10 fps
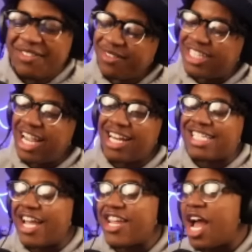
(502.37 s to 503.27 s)
I'm trying to
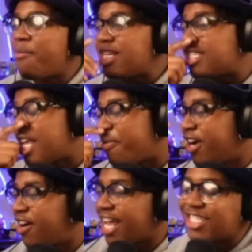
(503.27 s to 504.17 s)
tell y'all be sleeping
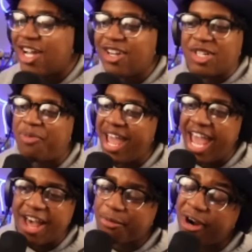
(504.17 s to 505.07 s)
on that social
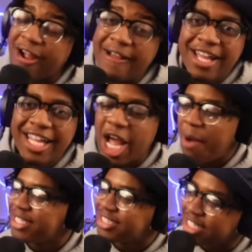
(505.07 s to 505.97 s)
path, bro. Y'all
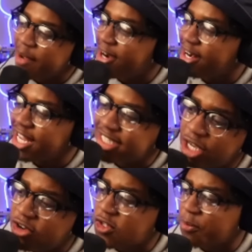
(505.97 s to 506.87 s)
be sleeping on that social